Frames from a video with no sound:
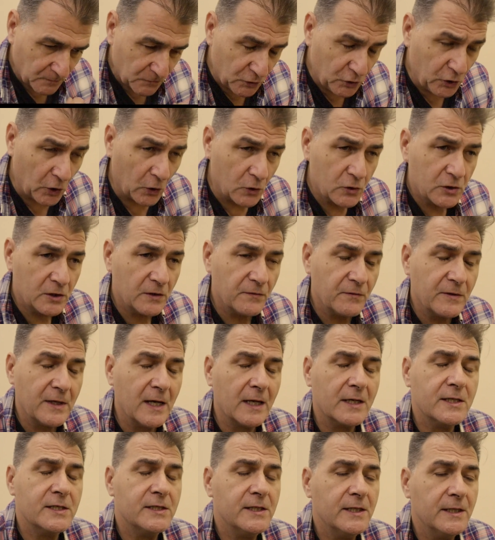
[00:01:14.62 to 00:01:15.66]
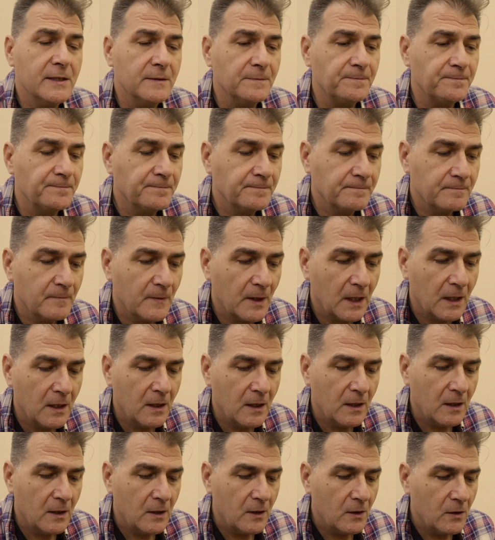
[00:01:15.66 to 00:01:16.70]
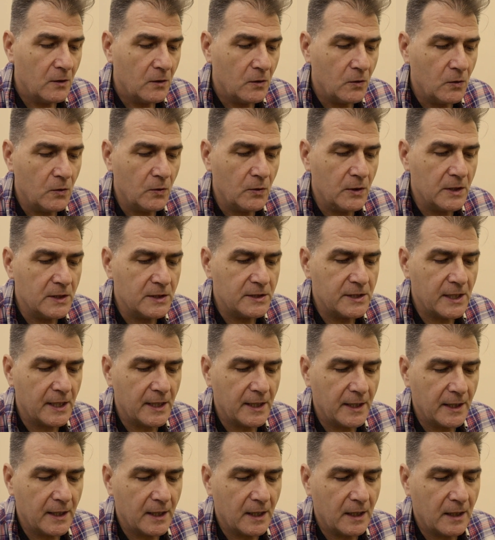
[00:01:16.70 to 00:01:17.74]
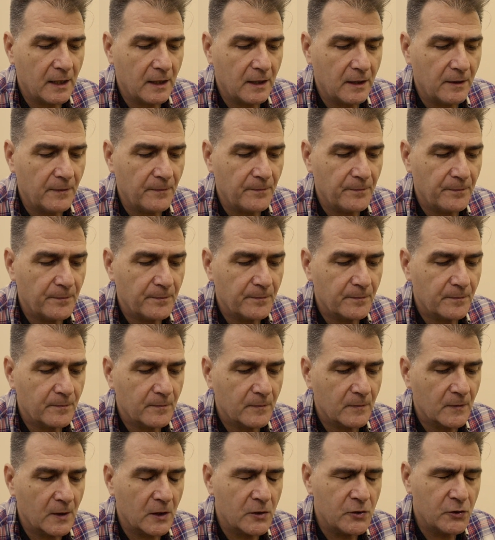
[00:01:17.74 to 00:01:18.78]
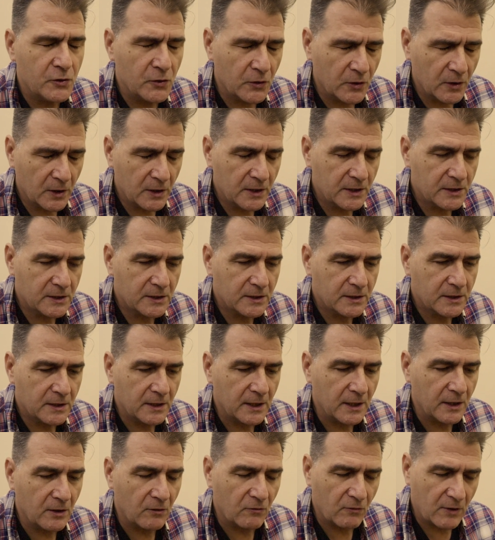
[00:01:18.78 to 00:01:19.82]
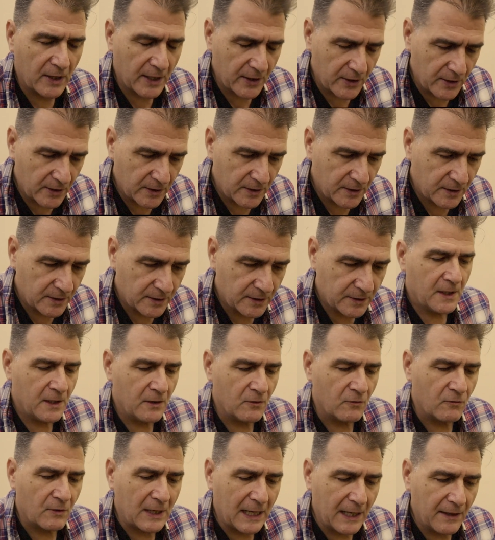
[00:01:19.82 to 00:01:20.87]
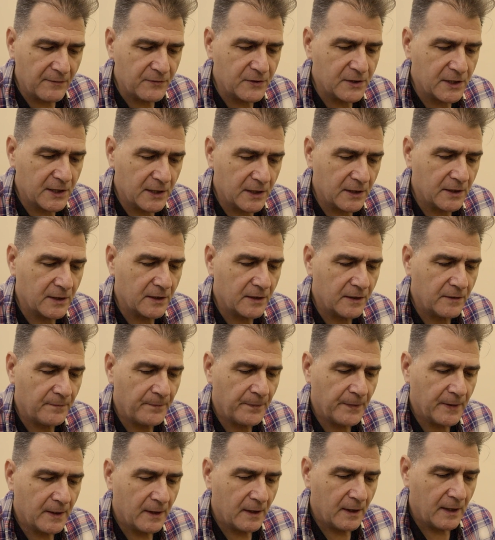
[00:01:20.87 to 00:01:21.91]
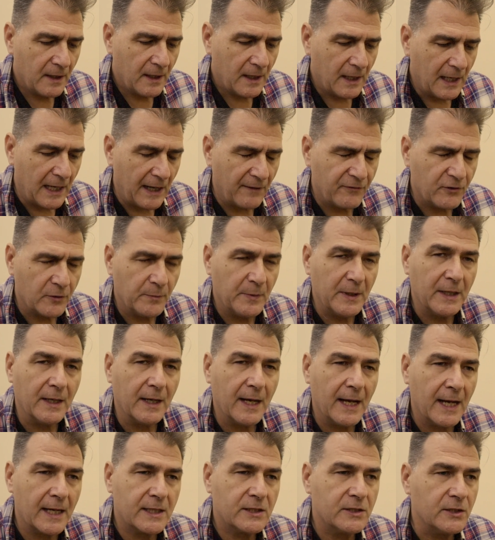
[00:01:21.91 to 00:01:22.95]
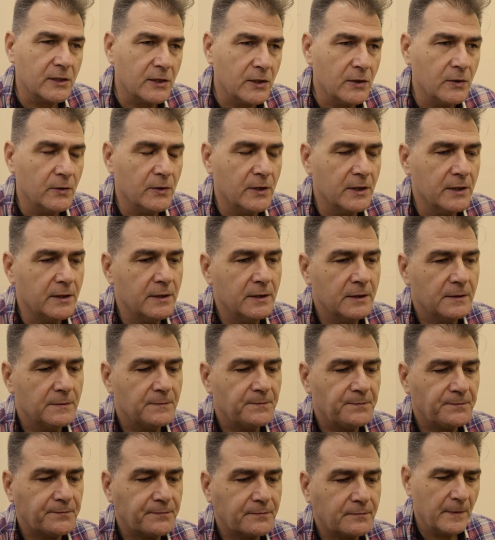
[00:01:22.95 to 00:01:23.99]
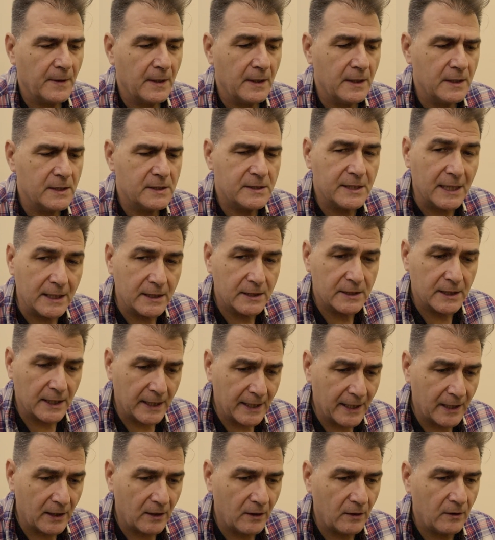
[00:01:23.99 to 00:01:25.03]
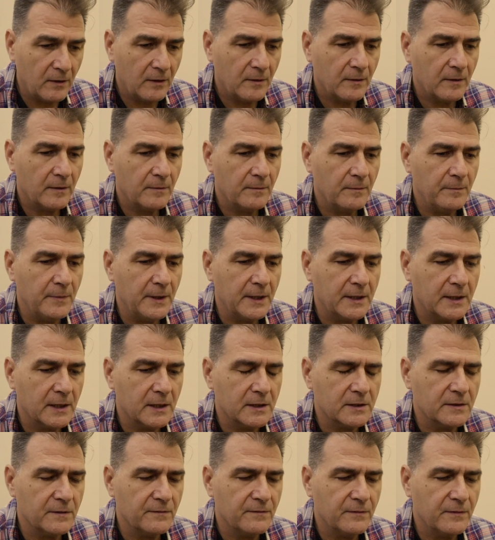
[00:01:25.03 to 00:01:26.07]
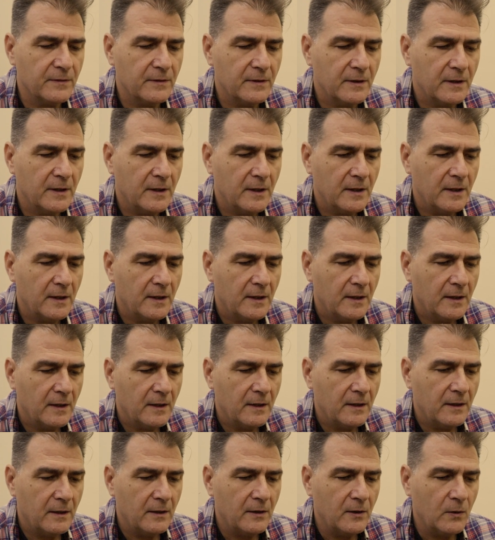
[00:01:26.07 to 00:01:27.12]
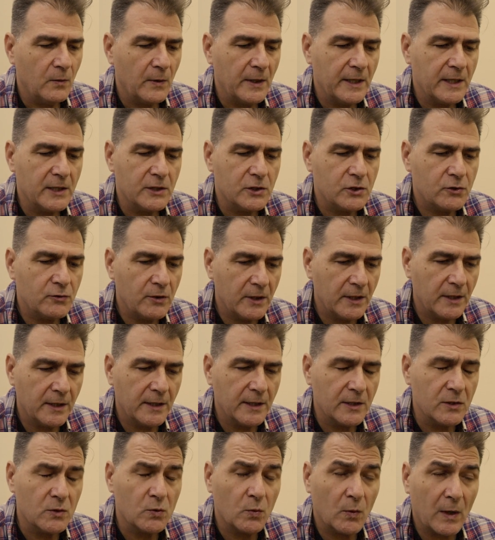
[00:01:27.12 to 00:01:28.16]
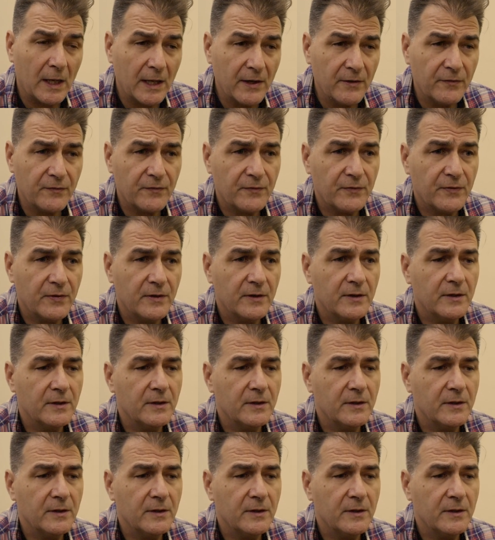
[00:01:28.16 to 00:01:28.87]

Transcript: Joseph Garcin, who is a journalist and a writer. He arrives here after being executed, and he's sent to hell because of the way he's treated his wife.